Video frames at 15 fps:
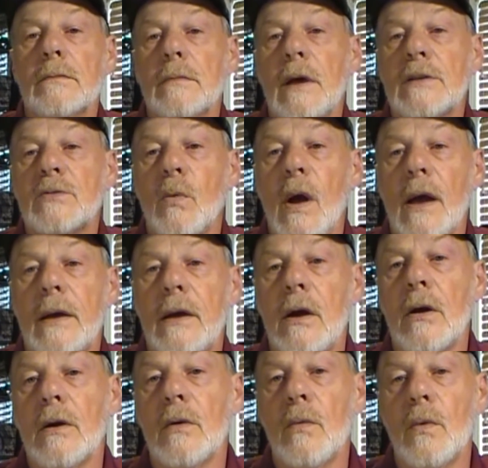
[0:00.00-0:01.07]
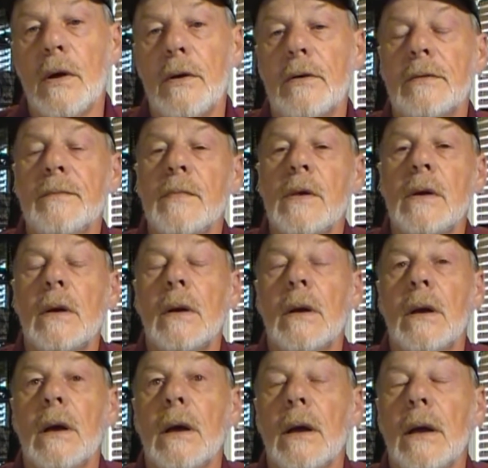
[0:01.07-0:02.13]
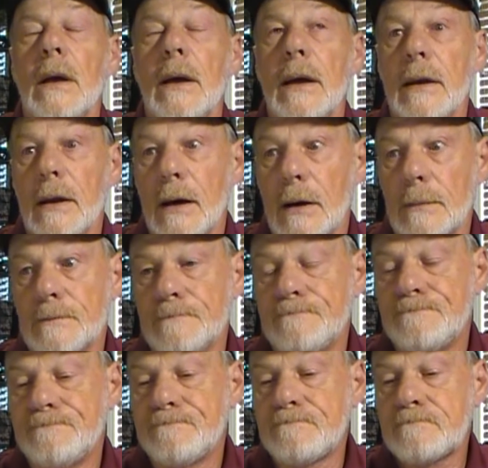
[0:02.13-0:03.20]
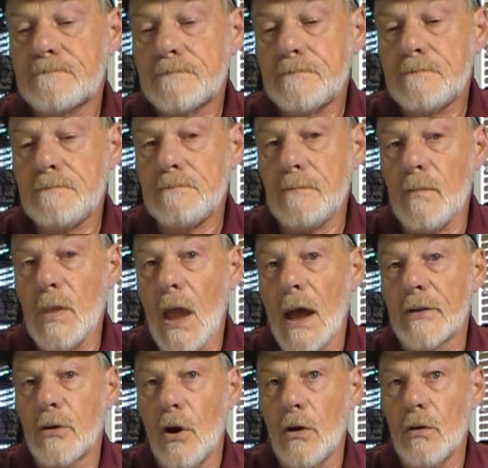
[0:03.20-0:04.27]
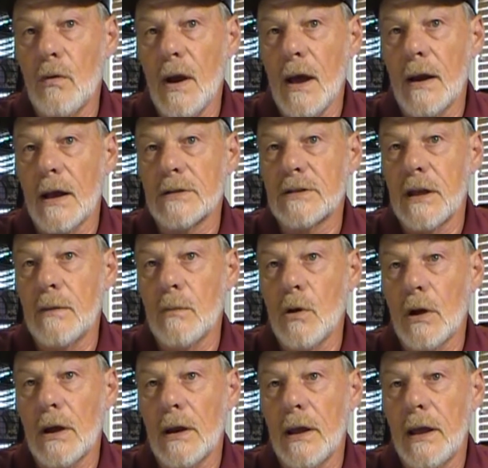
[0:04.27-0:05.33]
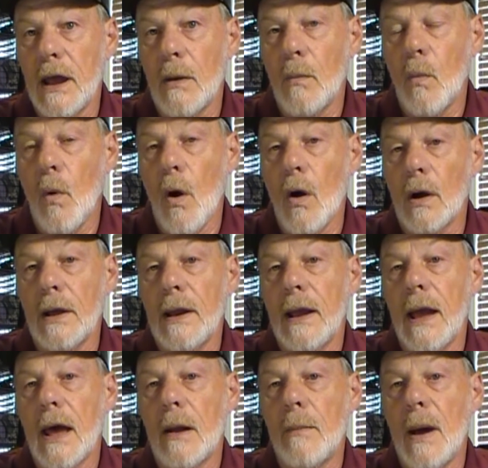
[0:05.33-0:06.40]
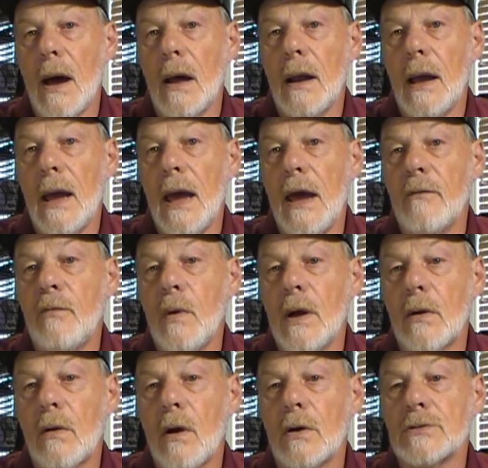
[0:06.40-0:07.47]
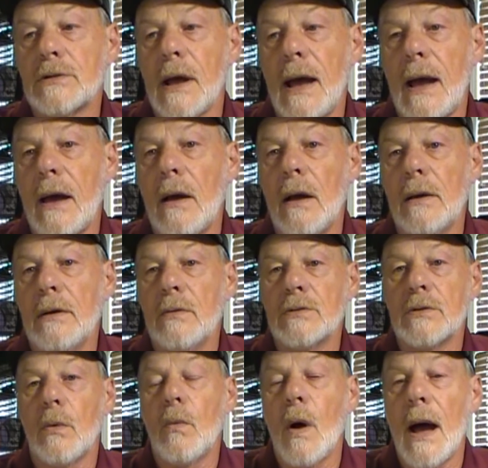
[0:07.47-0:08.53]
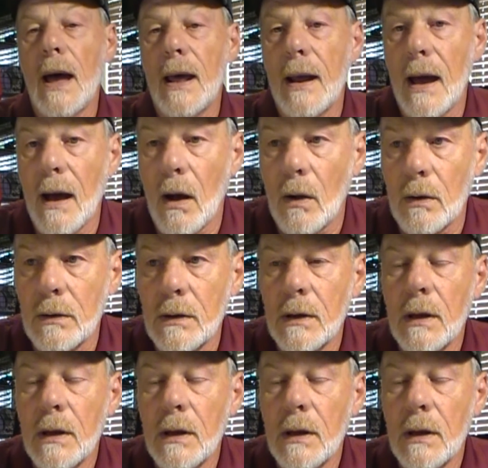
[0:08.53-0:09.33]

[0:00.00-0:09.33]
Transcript: That's the way I carry it in the winter. And I turned around, I seen him looking, he kept walking, he got about halfway across the aisle. It was a wide aisle.